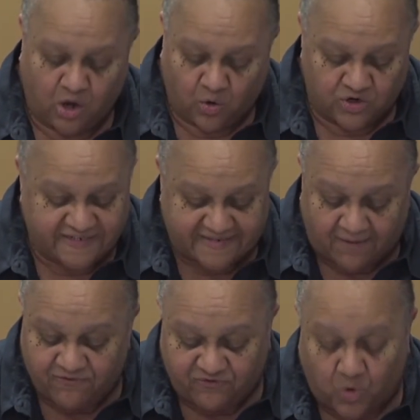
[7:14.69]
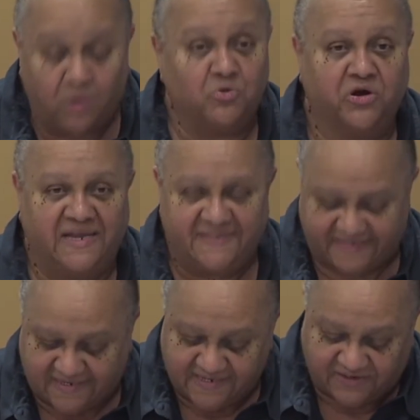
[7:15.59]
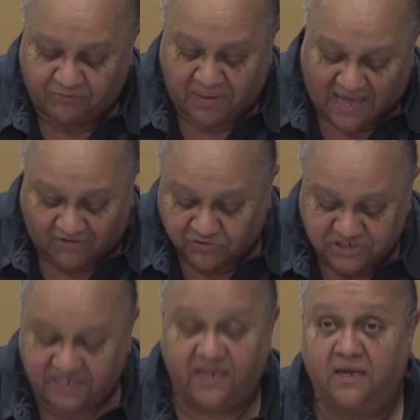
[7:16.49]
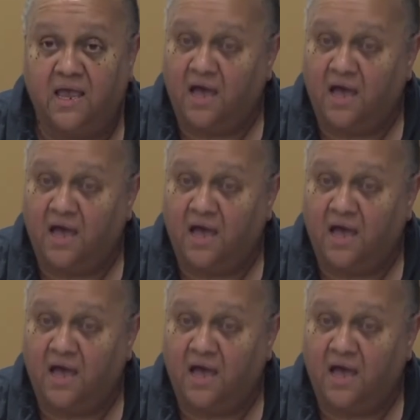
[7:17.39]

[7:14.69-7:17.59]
or some form or instance of poverty,